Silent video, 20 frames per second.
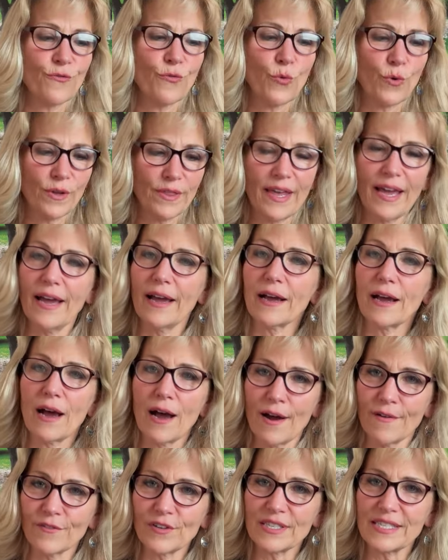for that
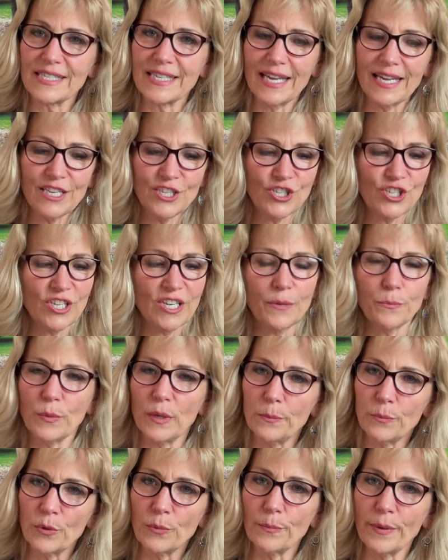conversation and be
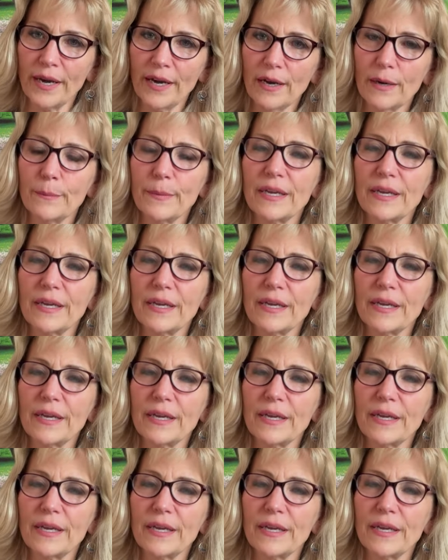prepared,